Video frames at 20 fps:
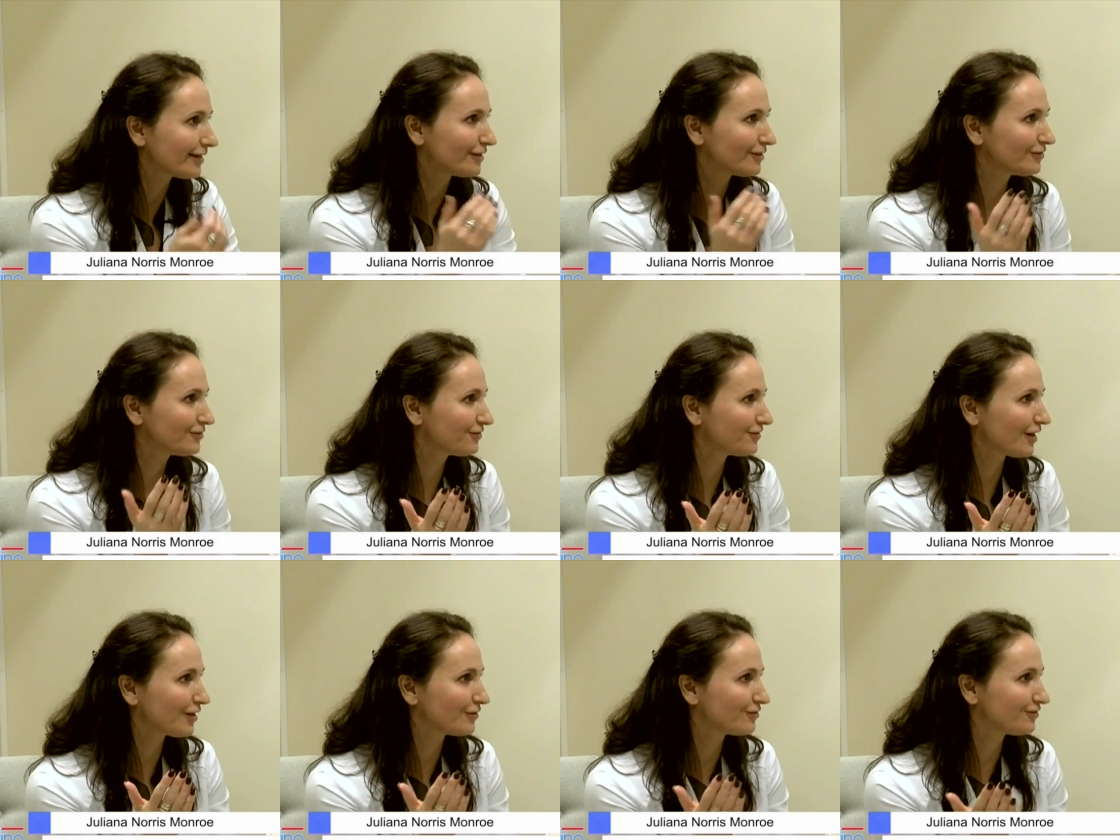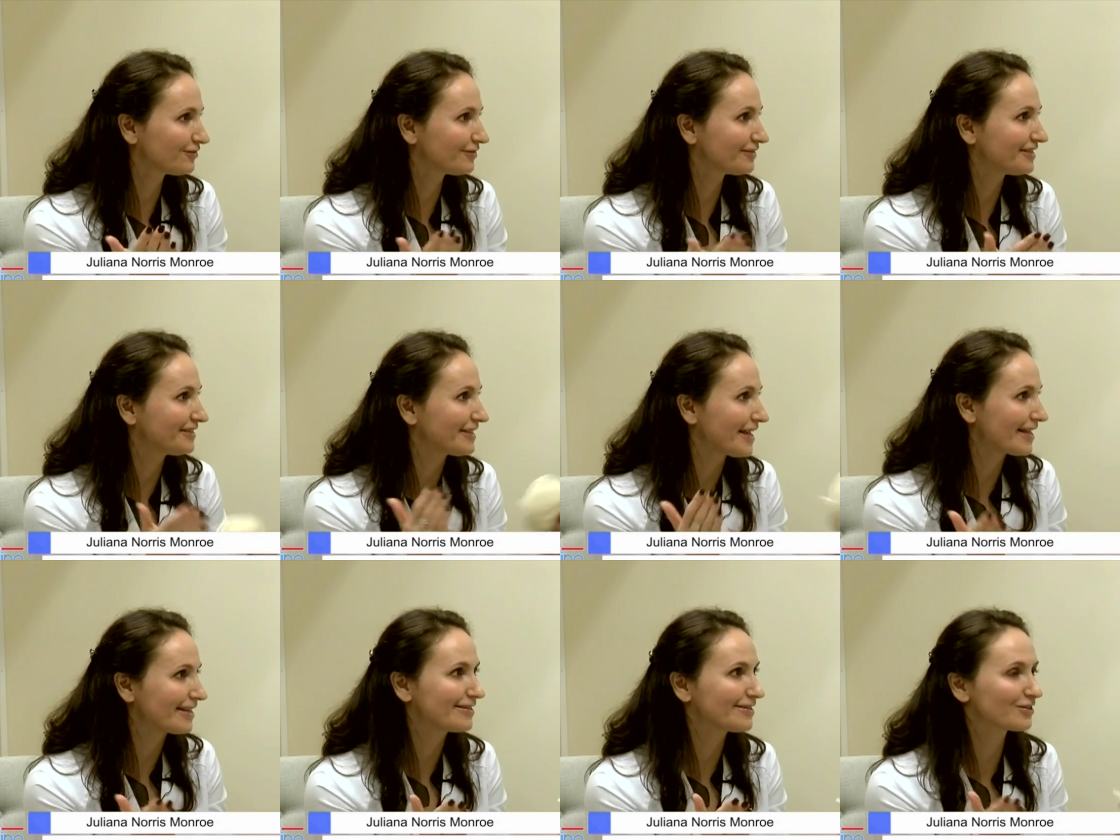of
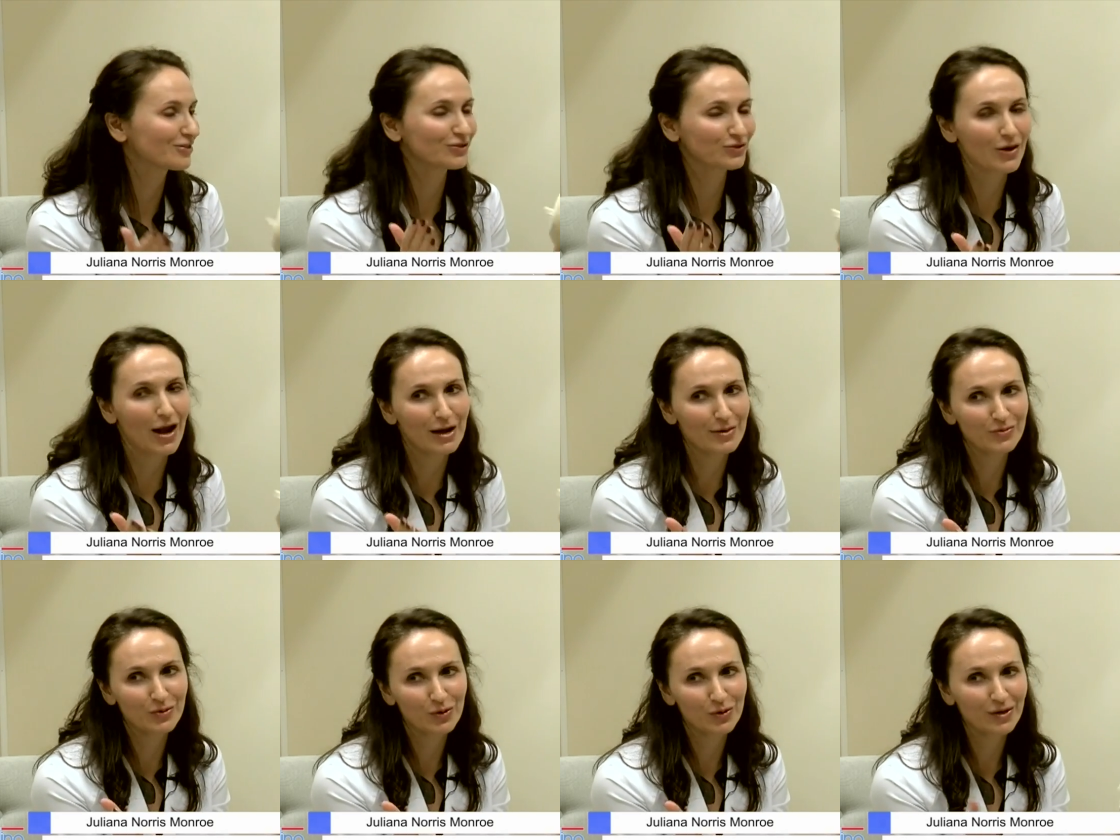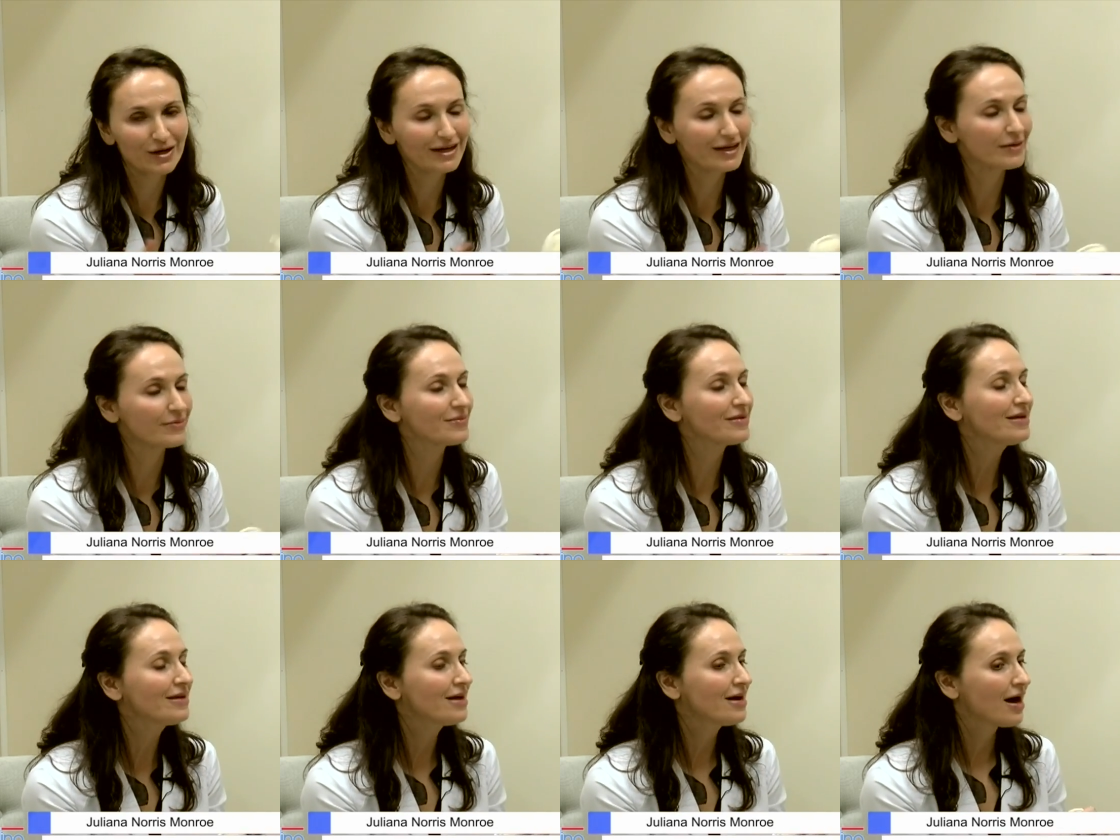dead stratum corneum,